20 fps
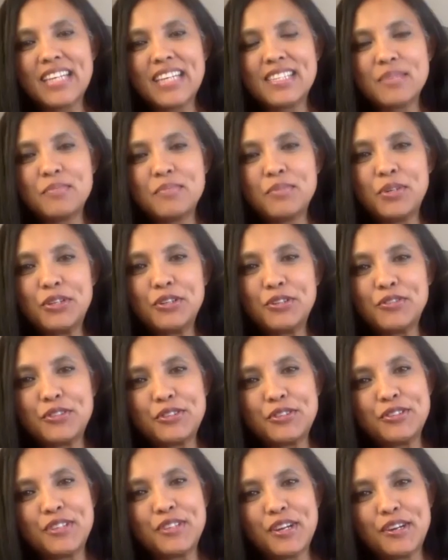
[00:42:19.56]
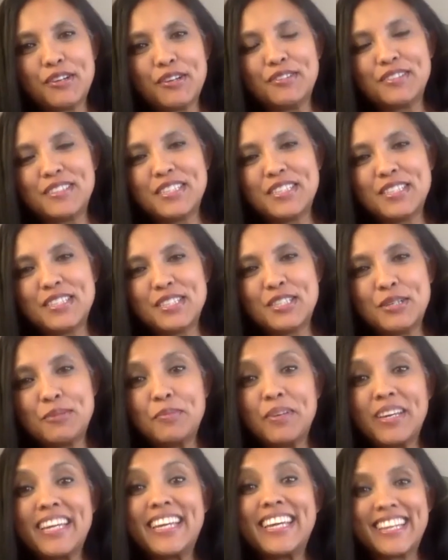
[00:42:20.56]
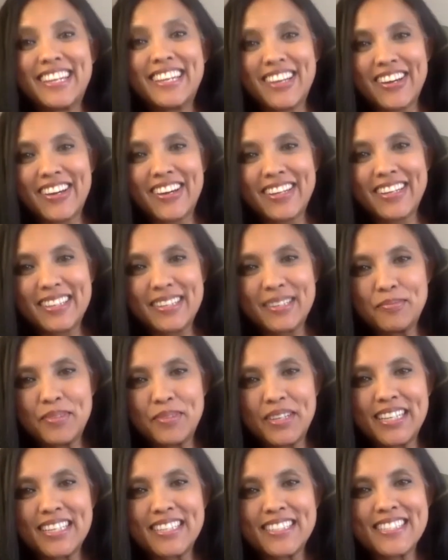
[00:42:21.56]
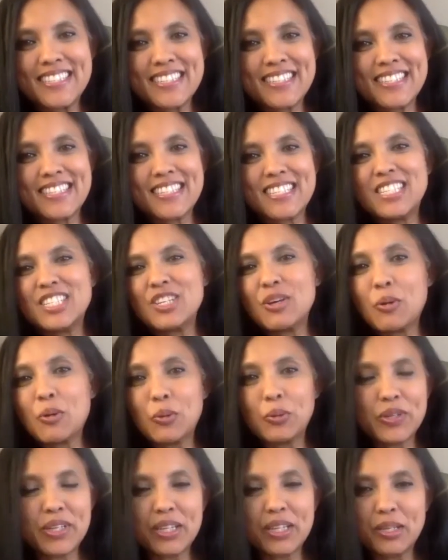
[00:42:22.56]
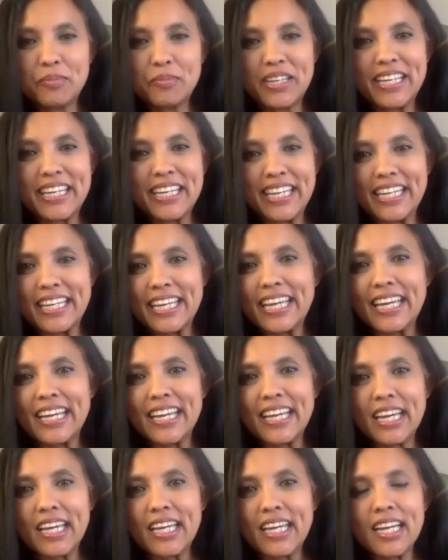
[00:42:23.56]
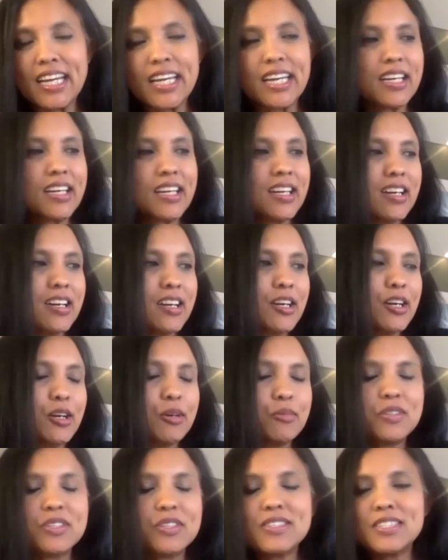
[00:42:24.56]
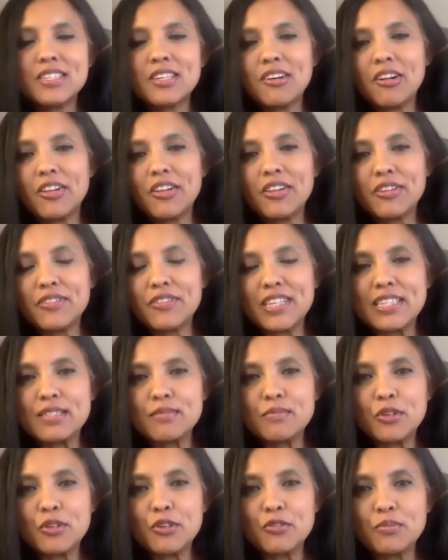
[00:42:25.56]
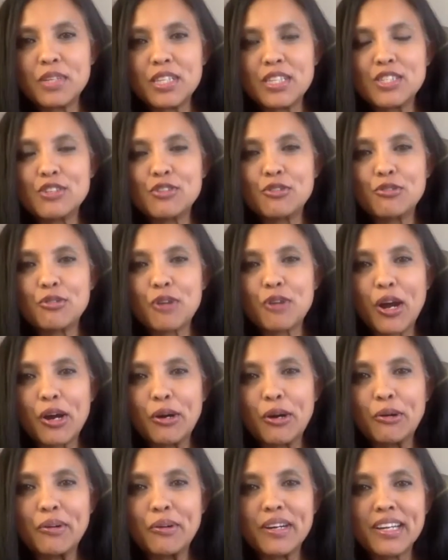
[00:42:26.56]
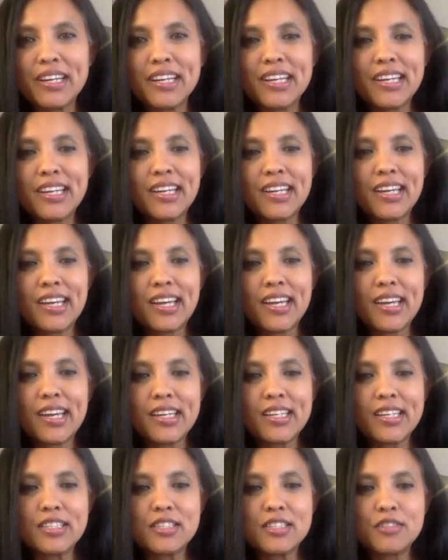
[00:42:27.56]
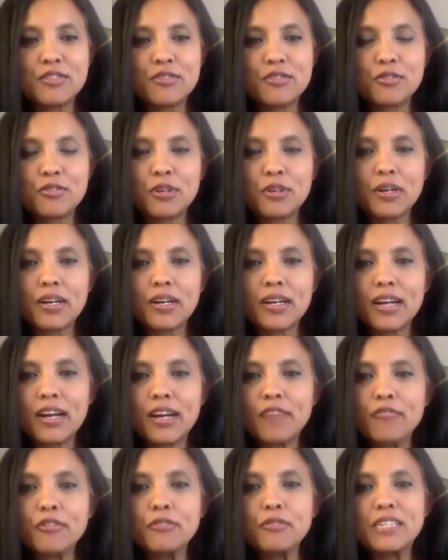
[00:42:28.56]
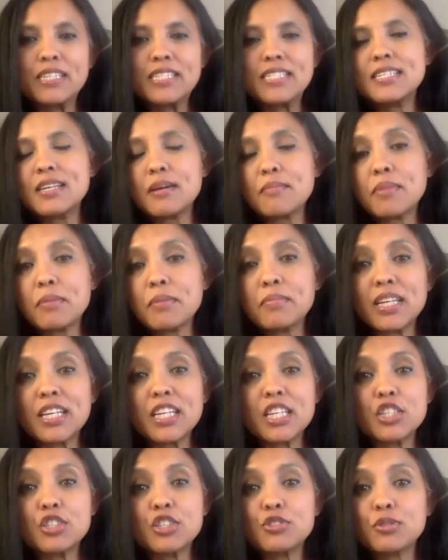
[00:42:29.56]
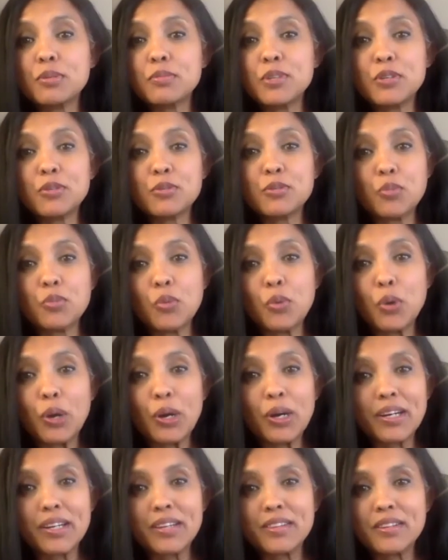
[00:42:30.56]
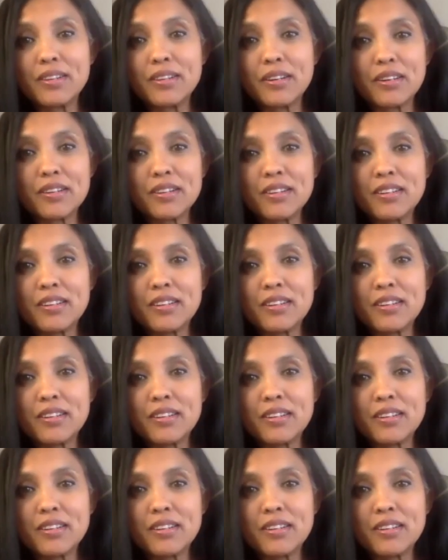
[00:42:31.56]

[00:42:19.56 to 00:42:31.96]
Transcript: a beautiful note to begin on, because this is only the beginning, and I hope to see all of these movements grow and for everyone to step up and contribute more in their